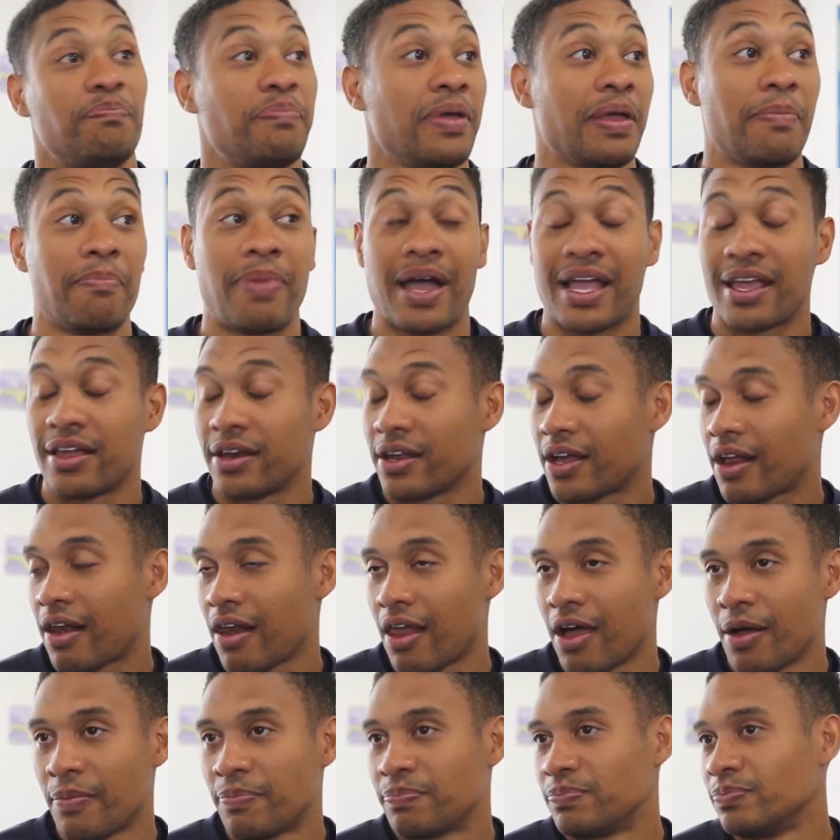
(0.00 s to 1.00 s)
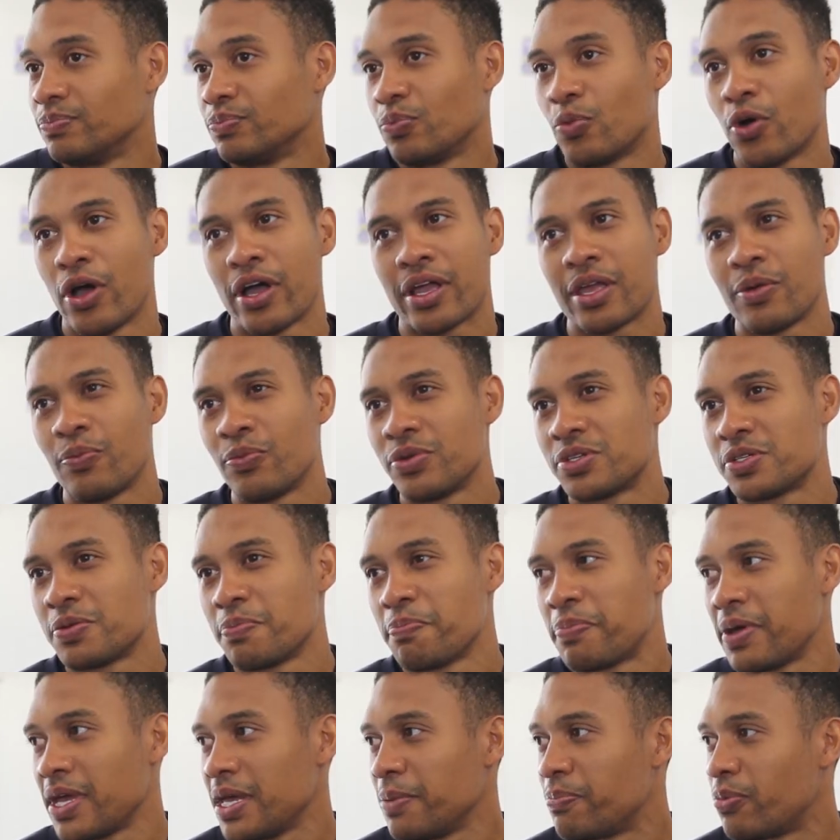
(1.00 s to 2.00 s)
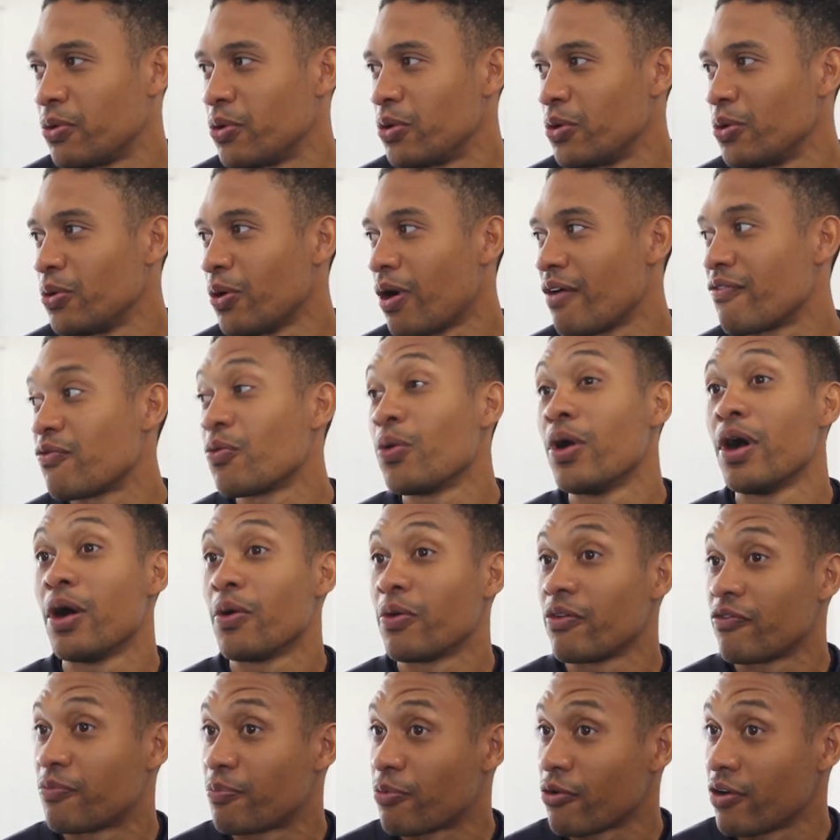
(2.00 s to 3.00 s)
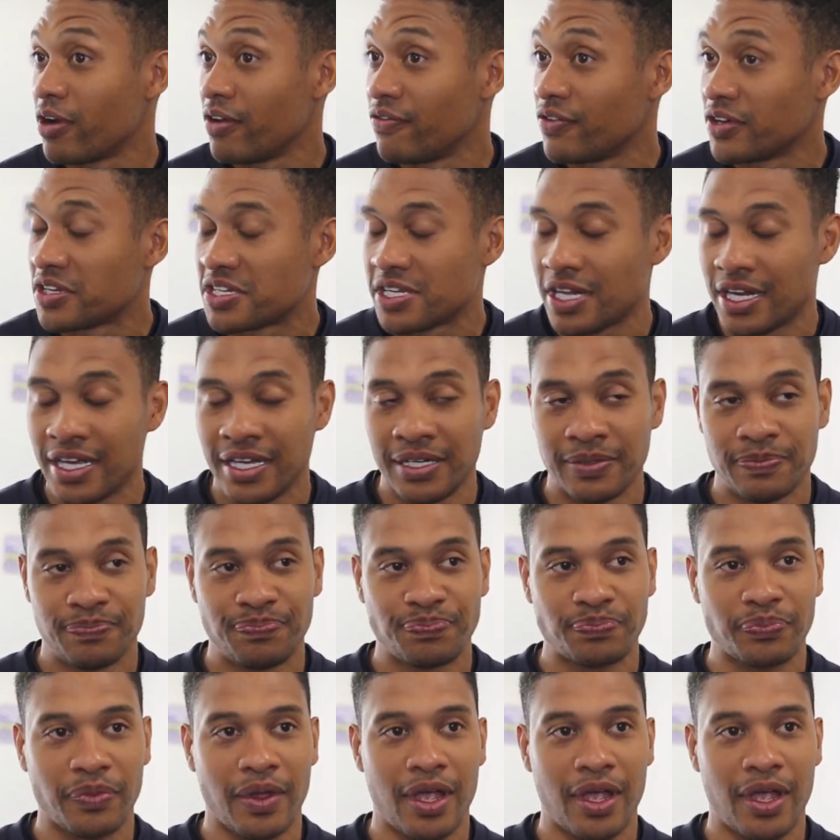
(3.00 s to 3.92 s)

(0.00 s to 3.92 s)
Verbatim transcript: being back at the club, working with some people who I've worked with previously,